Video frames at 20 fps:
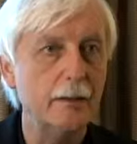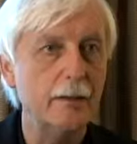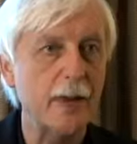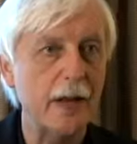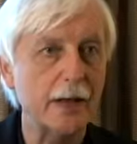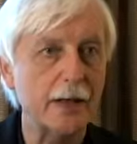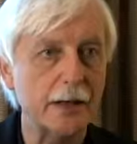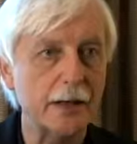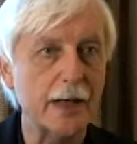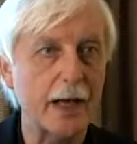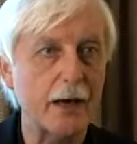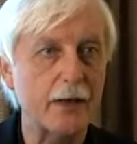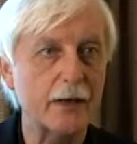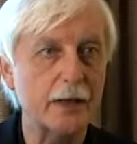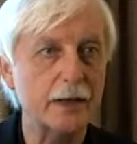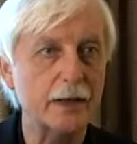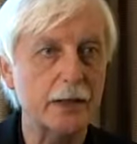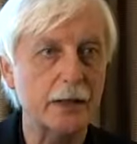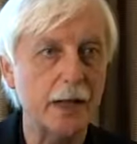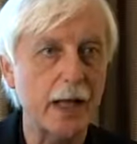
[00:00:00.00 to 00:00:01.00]

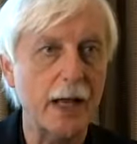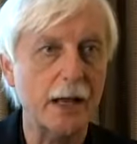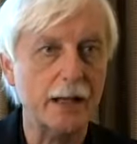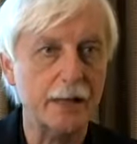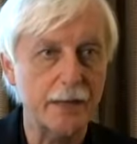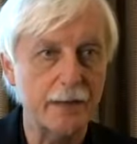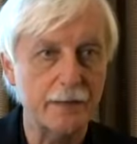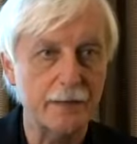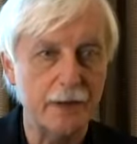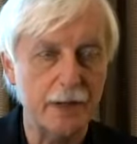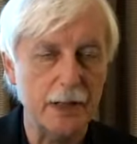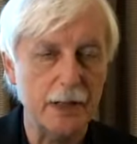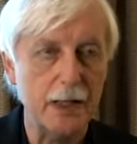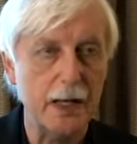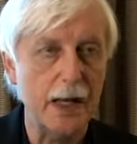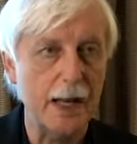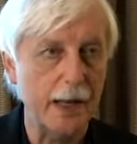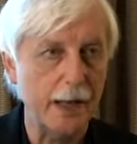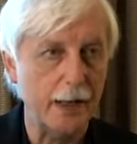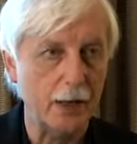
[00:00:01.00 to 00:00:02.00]
beta-carotene activity
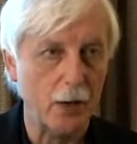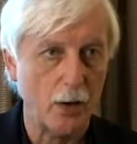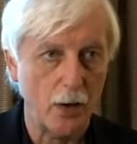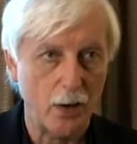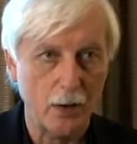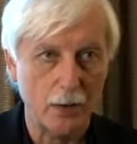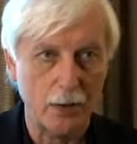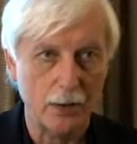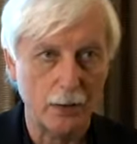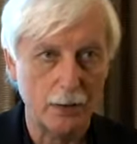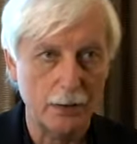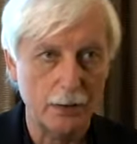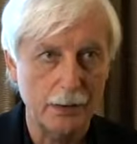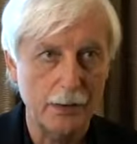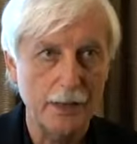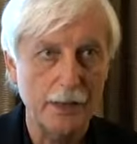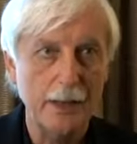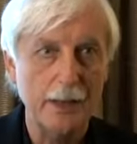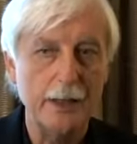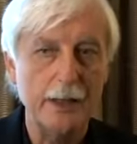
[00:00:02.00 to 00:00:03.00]
at all.
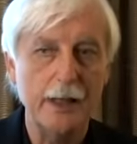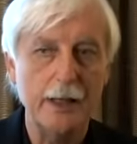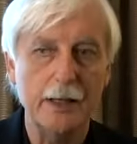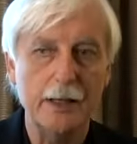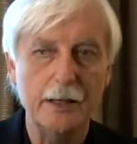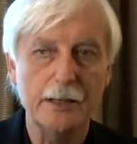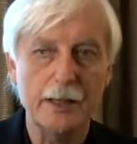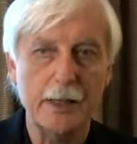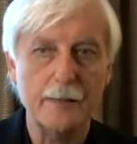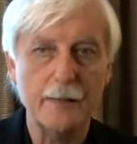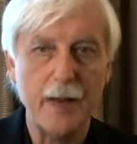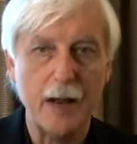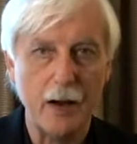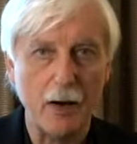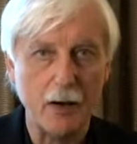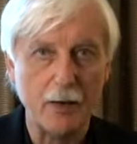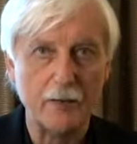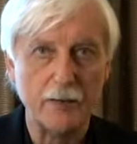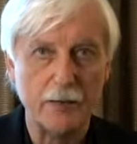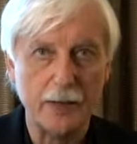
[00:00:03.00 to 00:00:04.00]
It is a
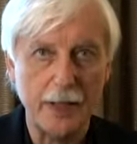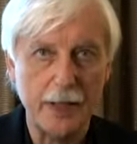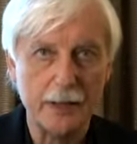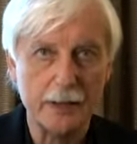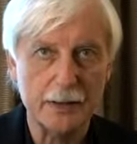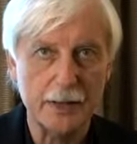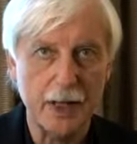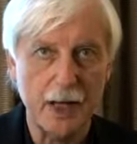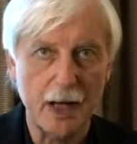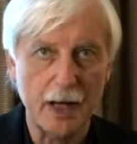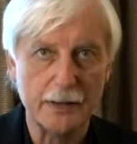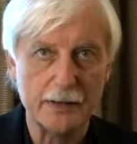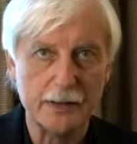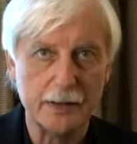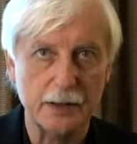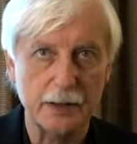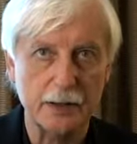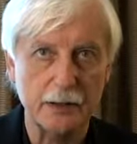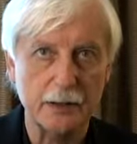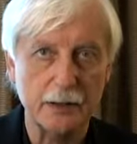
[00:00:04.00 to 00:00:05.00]
powerful
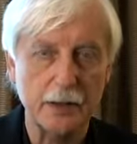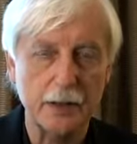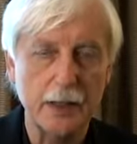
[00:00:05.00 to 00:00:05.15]
antioxidant.